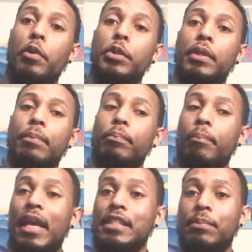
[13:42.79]
You can
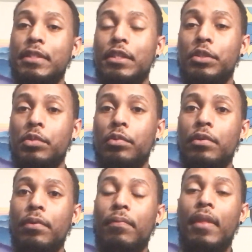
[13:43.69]
make some essential
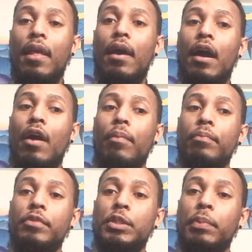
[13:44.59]
oil.
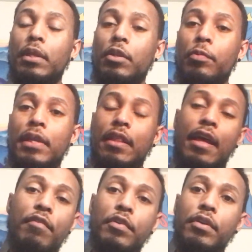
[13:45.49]
Just put a little bit of
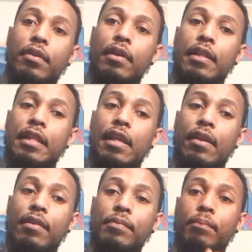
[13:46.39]
lavender and then
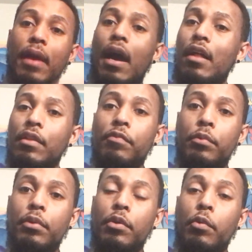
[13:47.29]
olive
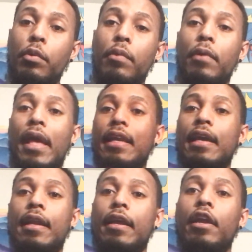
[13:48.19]
oil or any
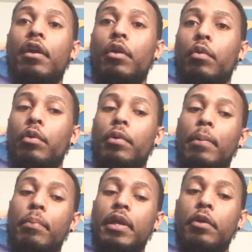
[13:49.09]
kind of carrier oil
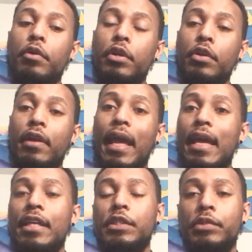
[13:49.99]
and put it on your
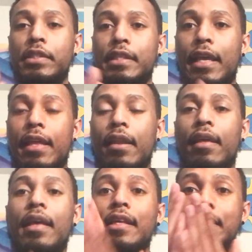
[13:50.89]
hands or skin.
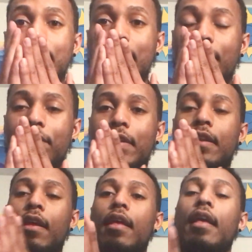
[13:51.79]
Sniff
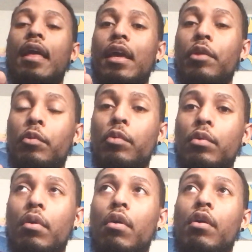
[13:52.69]
it. It'll
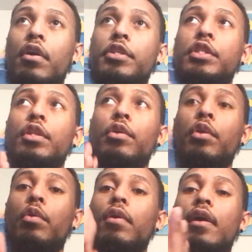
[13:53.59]
cause the
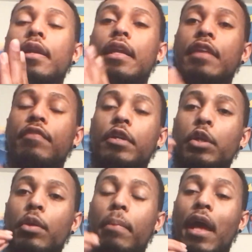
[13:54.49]
neuron and different
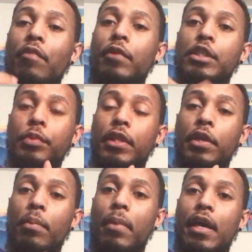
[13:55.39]
nerve pathways within
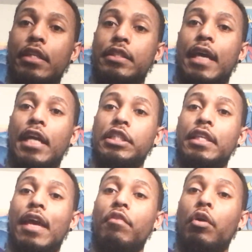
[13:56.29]
your body to actually
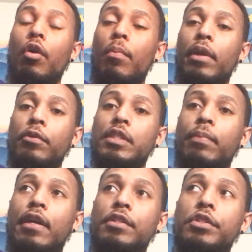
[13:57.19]
have a calming
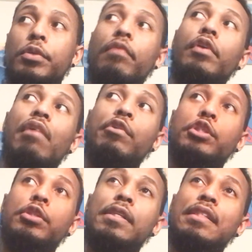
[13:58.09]
response. So if you're ever
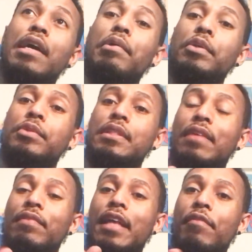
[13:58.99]
stressed out and you
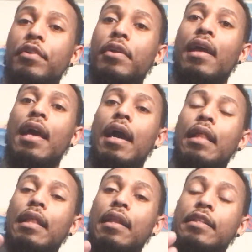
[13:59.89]
sniff lavender, a
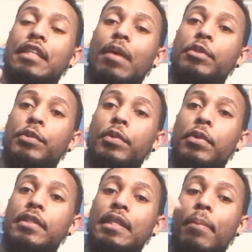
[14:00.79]
lot of the times you'll
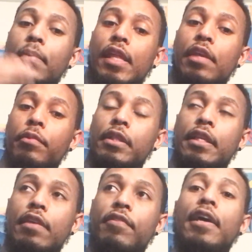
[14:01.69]
notice immediate
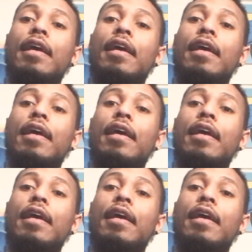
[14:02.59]
relief.